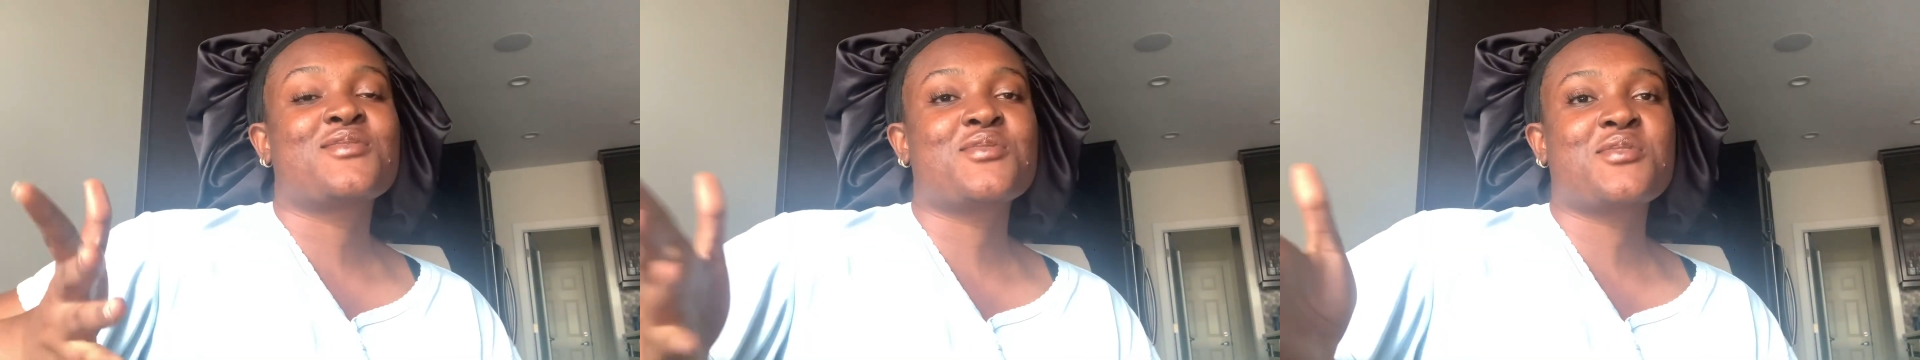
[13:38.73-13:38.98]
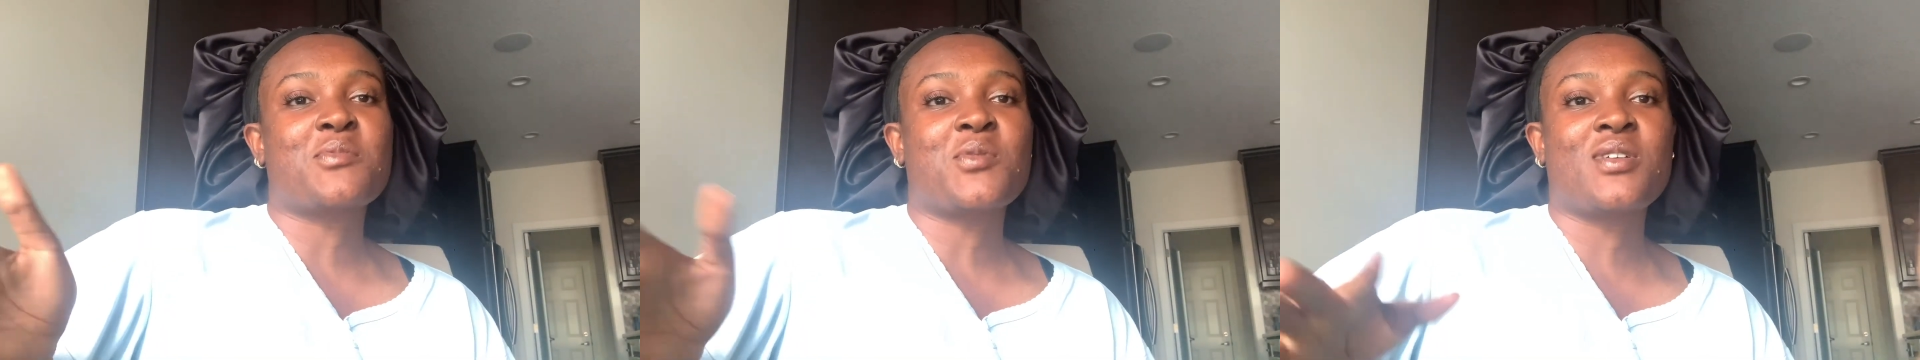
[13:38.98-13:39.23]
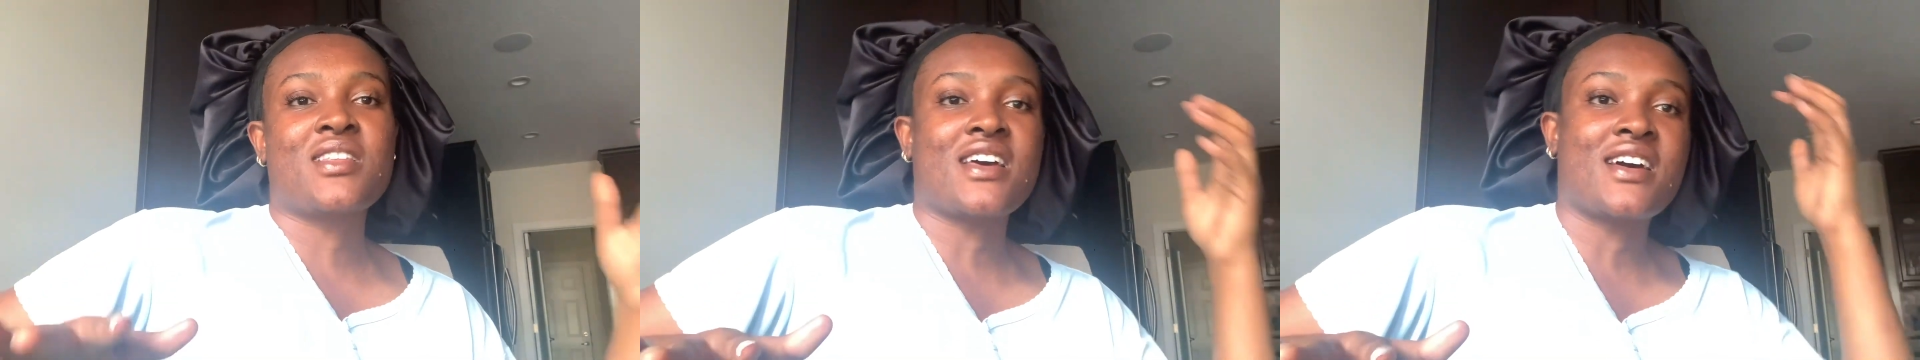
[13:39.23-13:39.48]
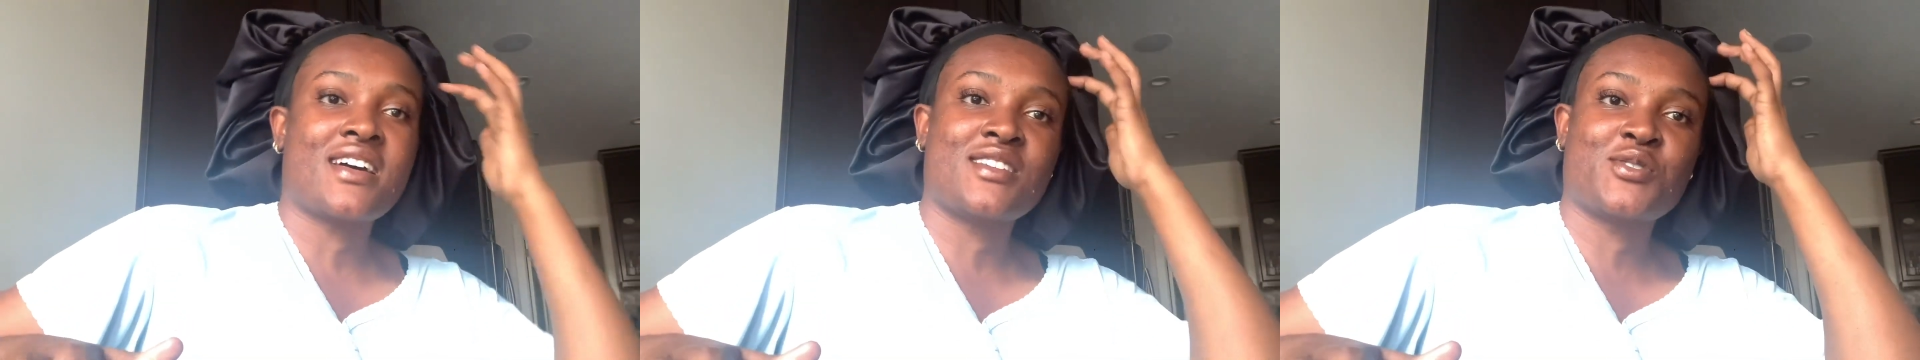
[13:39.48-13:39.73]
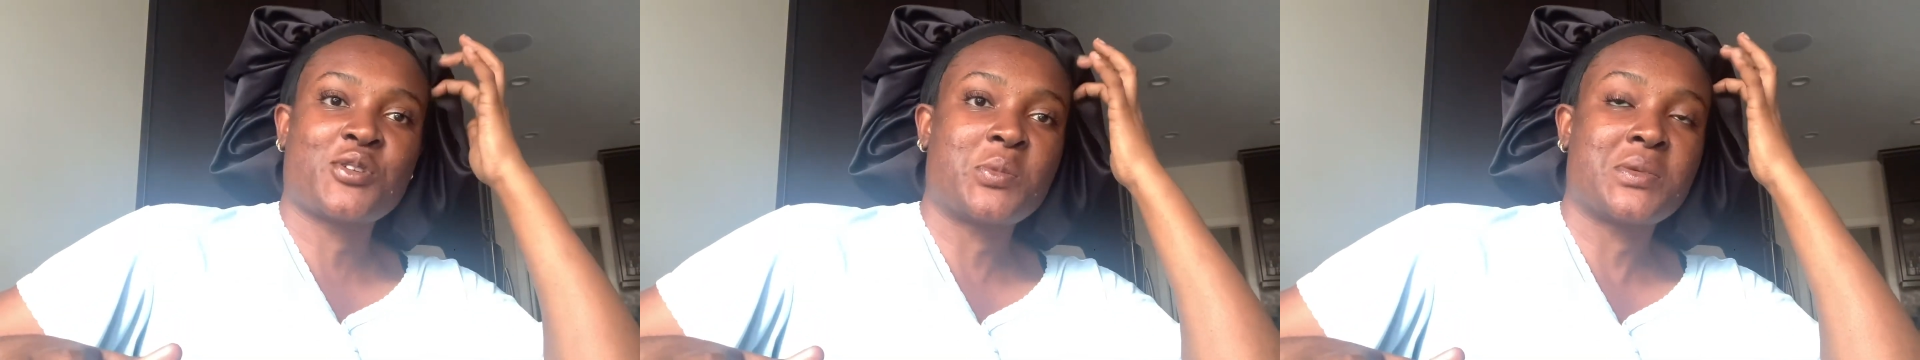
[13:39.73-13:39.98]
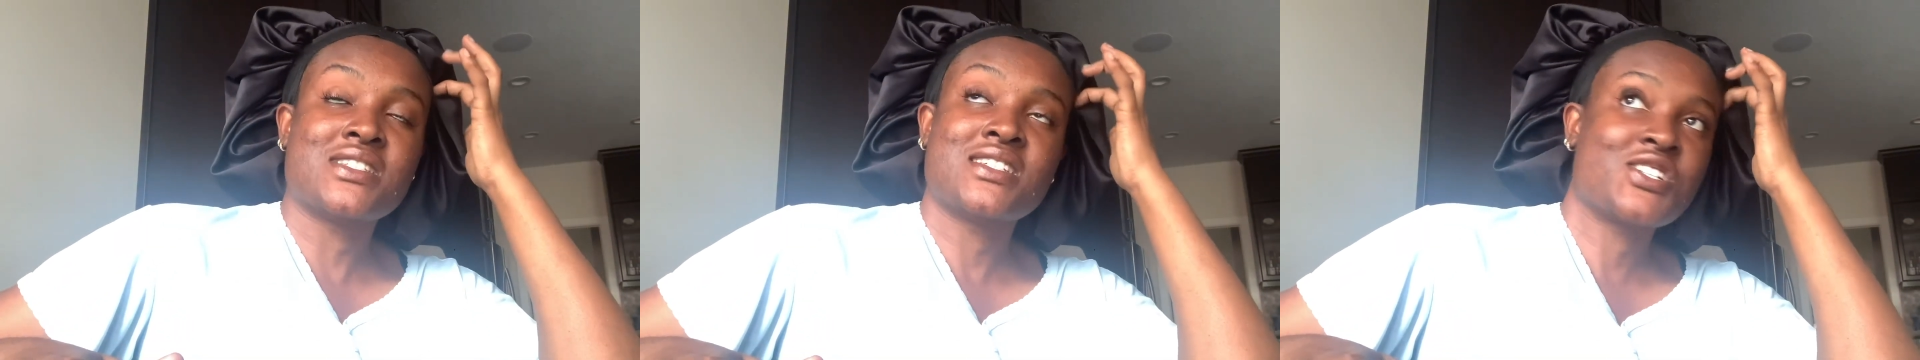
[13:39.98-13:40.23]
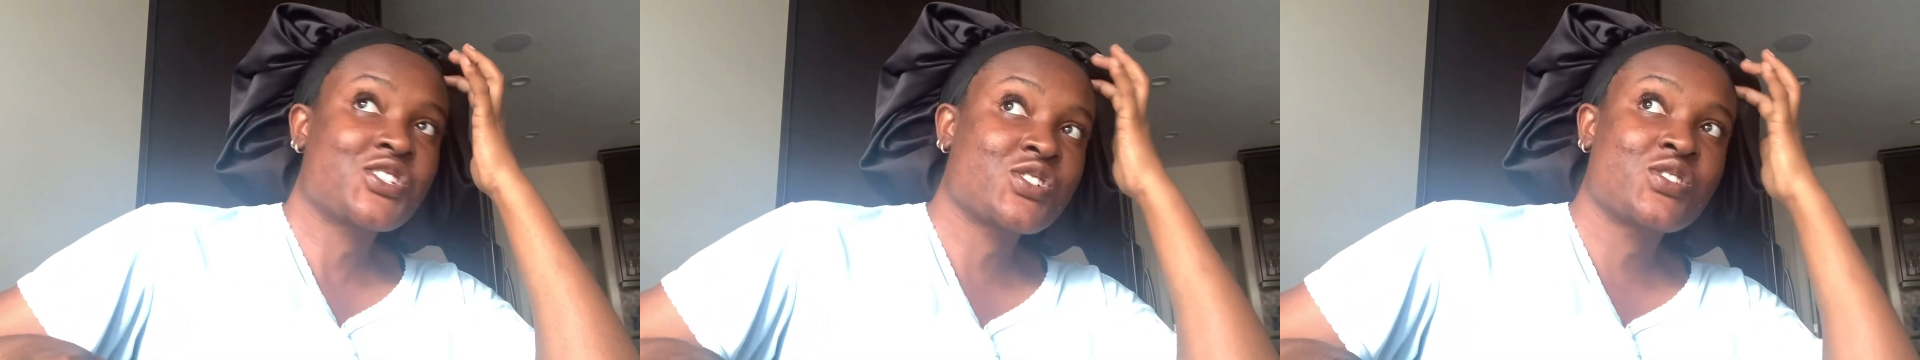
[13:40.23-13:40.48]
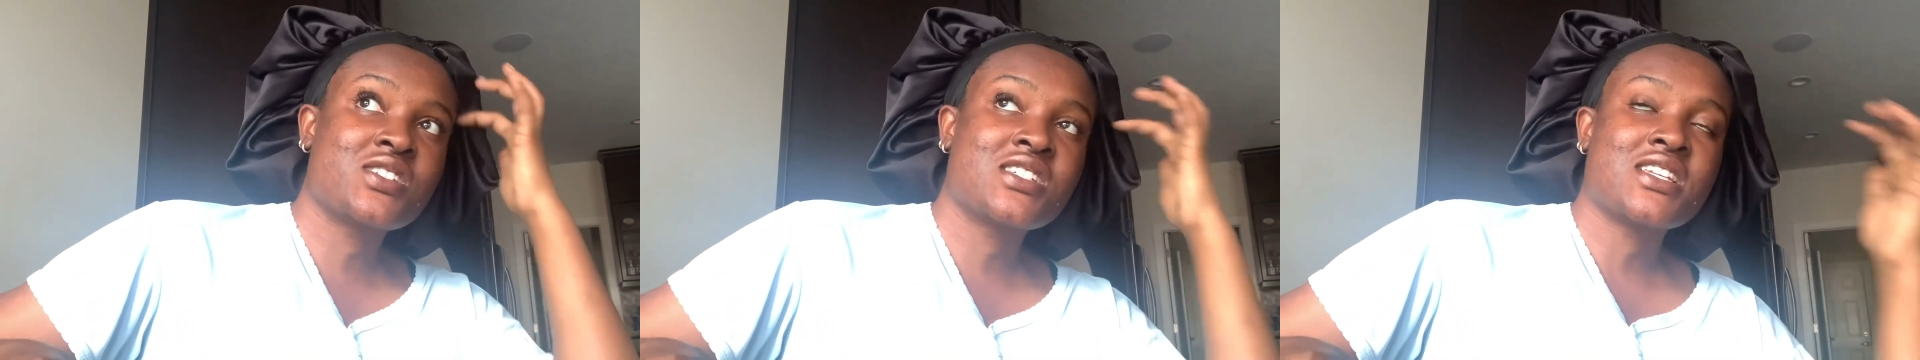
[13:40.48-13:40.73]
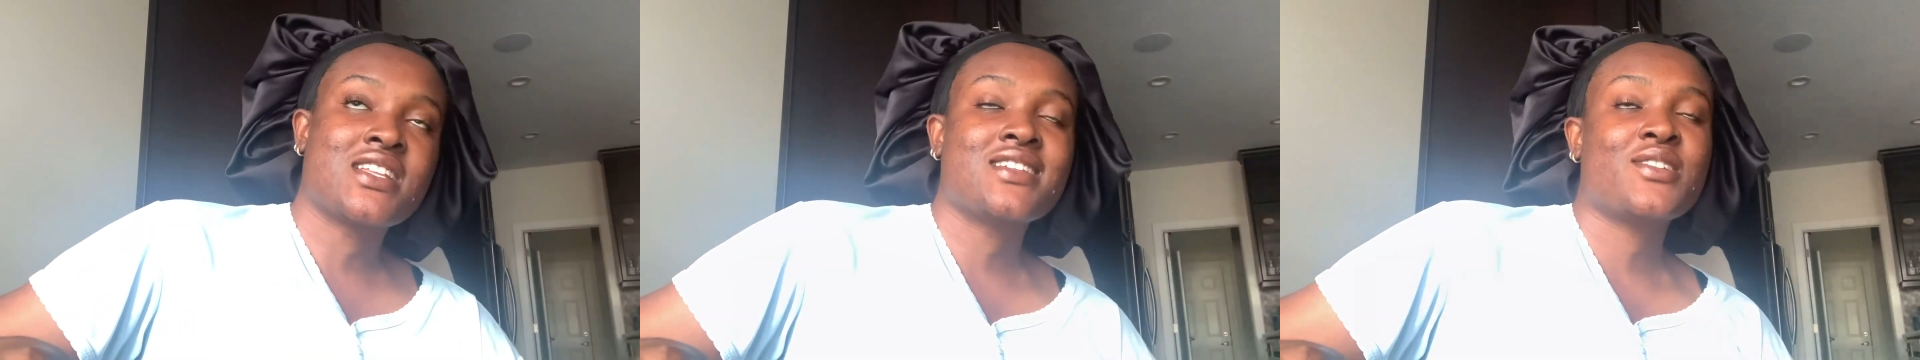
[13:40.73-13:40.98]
do some other documentations and